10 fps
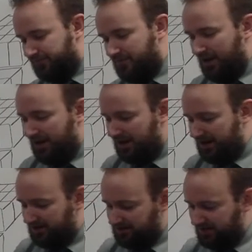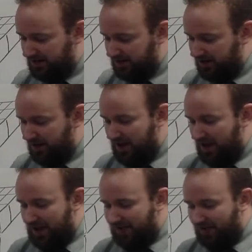and I can see
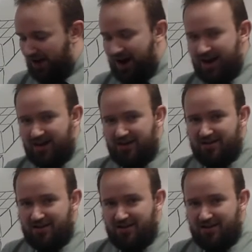if I